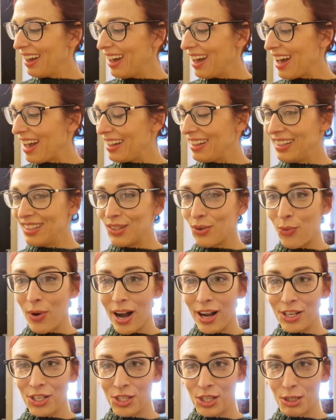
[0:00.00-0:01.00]
I need to
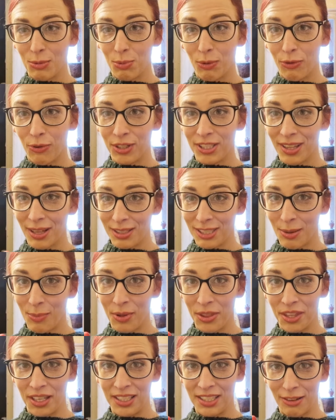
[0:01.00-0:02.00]
wash this before
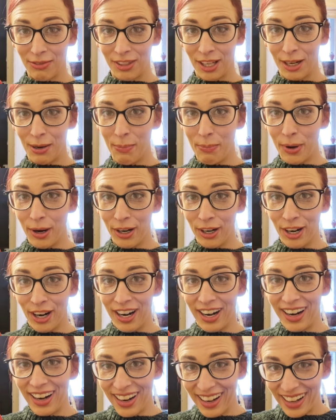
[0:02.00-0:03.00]
someone thinks I've done a
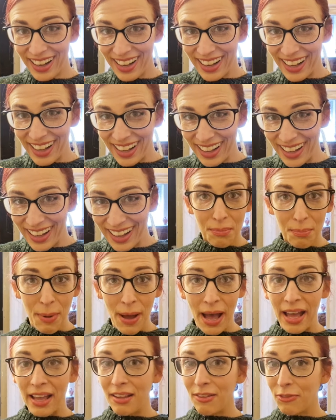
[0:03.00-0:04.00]
murder.
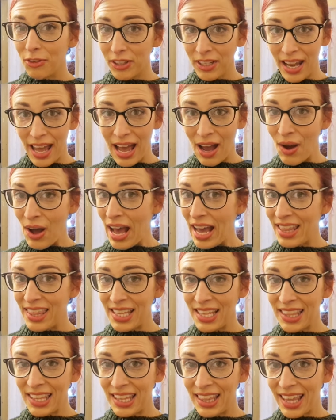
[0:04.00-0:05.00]
But for now, I
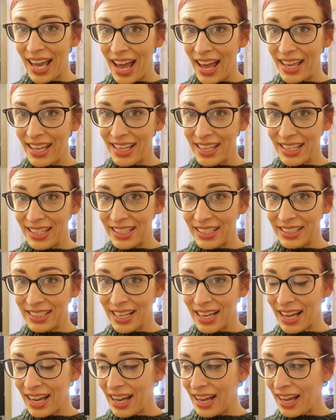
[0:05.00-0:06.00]
think that is
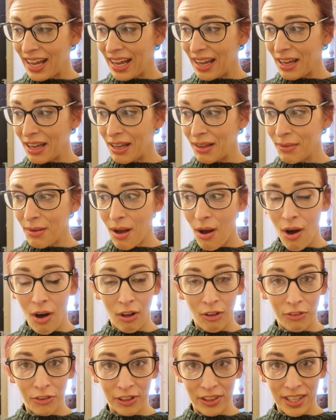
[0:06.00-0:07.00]

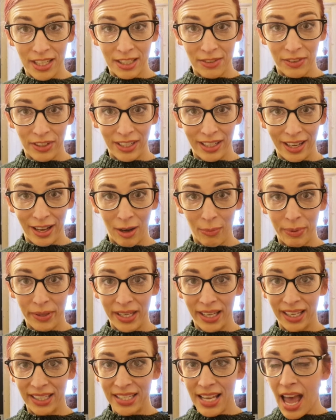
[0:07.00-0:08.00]
all for this video,
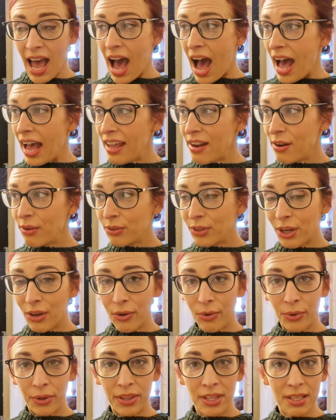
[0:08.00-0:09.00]
because I don't
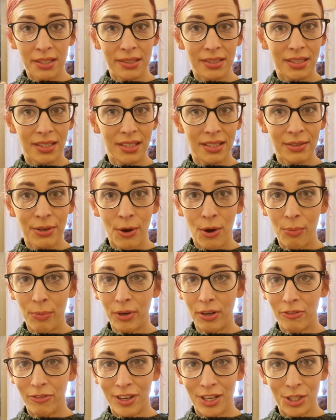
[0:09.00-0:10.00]
know, these home
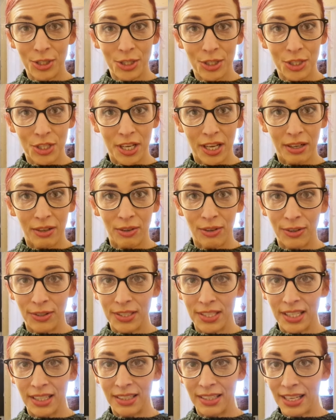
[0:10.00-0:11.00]
renovation channels
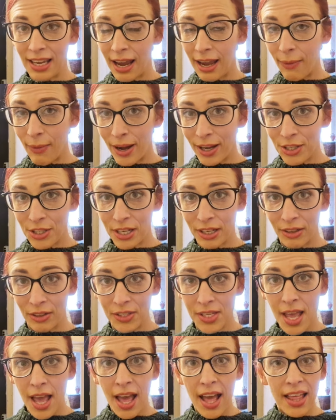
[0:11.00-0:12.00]
and DIY
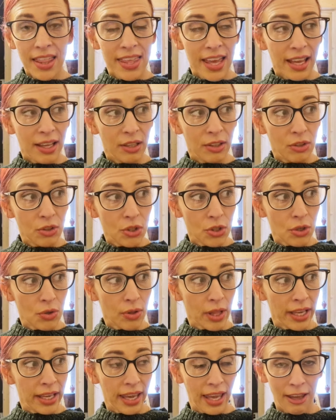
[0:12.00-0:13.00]
channels that do
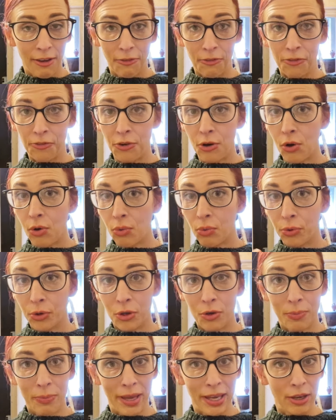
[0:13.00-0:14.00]
like a full
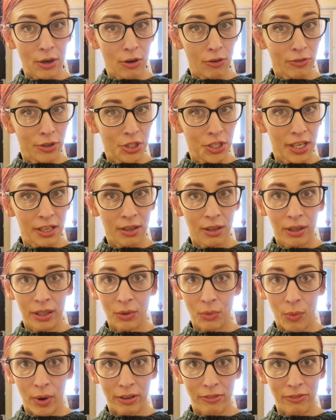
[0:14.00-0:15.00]
room makeover channel
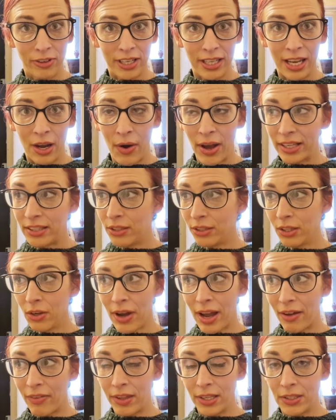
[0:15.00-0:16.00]
in one video, I don't know
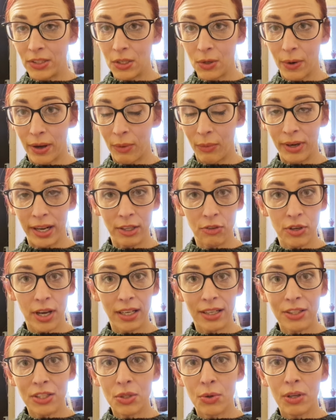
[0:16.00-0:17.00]
how they do it. When I try
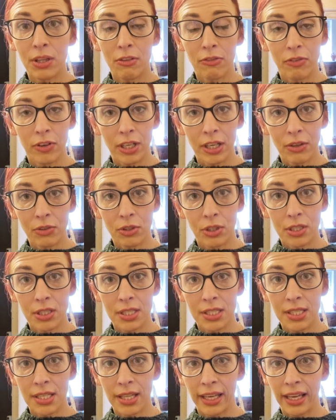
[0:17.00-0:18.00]
to do it, the video turns
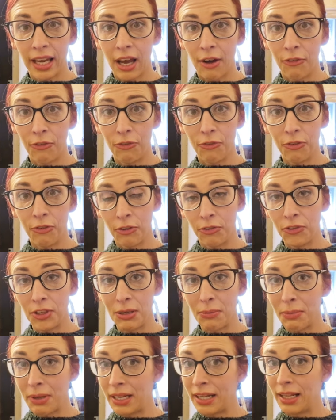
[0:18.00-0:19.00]
into like a
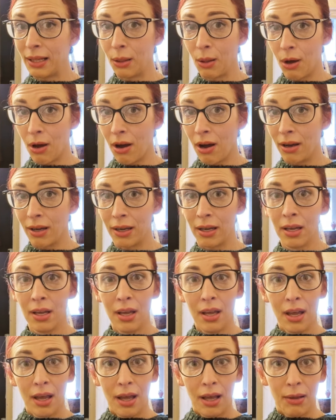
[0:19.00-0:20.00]
50-minute long
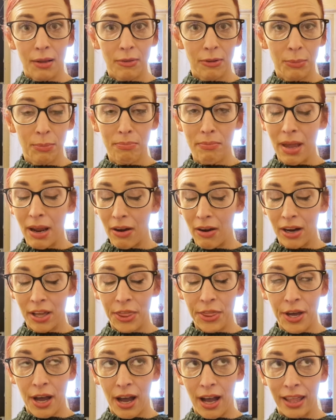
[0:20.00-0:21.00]

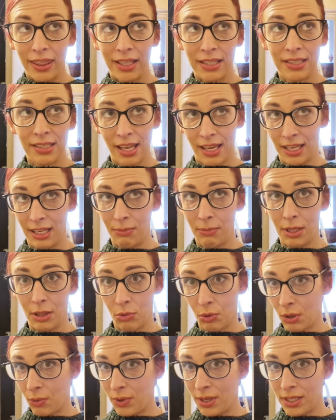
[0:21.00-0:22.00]
marathon that's taken me
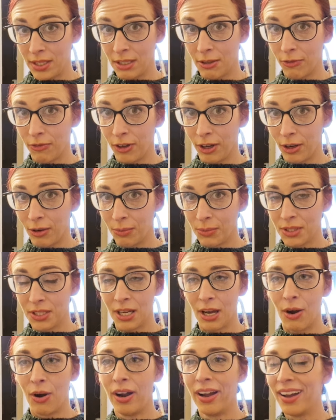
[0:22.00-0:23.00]
3 weeks to film.
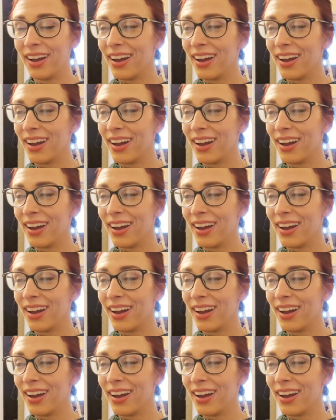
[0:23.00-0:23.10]
So